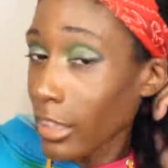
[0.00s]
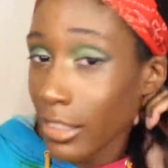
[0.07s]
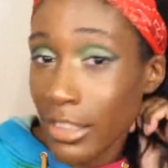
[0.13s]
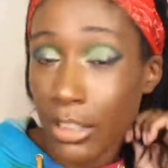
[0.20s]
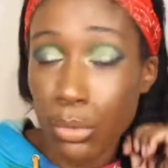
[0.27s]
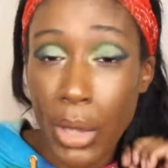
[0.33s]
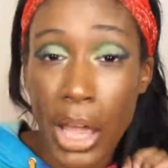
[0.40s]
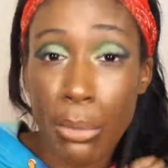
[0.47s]
because
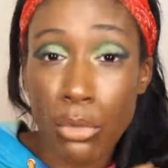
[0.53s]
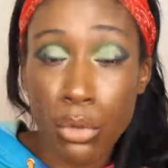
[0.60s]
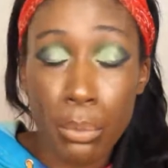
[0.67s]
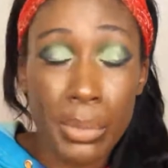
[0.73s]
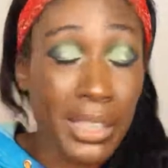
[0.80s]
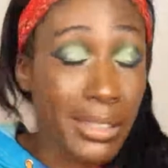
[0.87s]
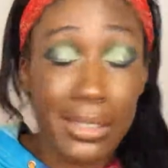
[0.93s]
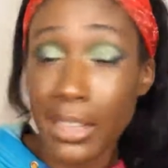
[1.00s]
that's what happens with
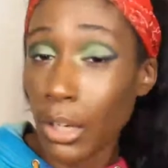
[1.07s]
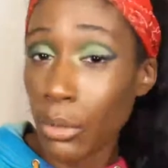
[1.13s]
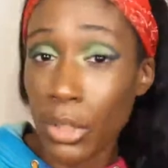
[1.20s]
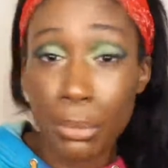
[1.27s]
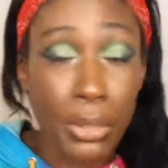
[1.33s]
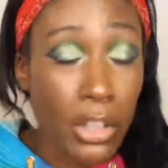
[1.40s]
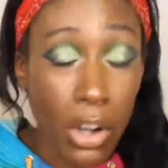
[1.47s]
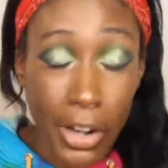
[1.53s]
me since I don't
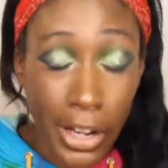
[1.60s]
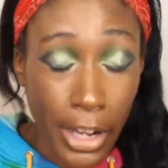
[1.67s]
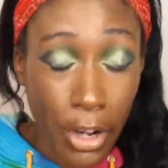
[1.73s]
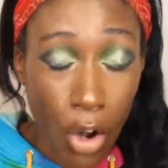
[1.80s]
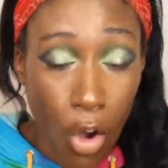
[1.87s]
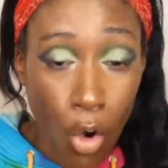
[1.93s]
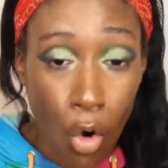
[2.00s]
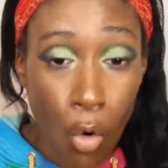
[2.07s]
get PR at
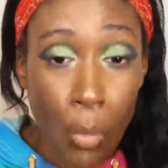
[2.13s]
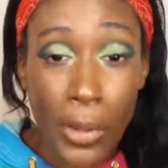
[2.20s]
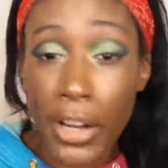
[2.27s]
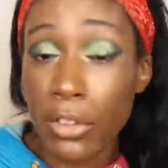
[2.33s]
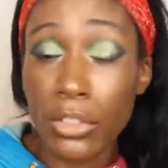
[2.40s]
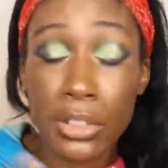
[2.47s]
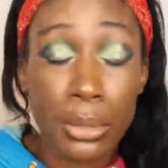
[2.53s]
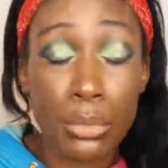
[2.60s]
all
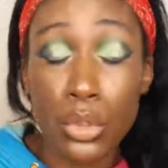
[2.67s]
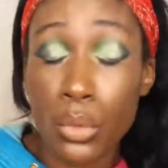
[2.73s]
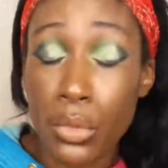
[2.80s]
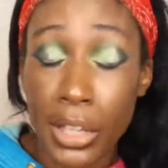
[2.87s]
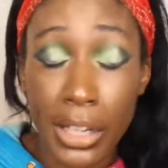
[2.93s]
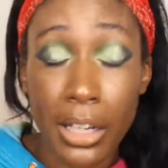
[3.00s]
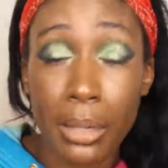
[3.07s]
whenever some new thing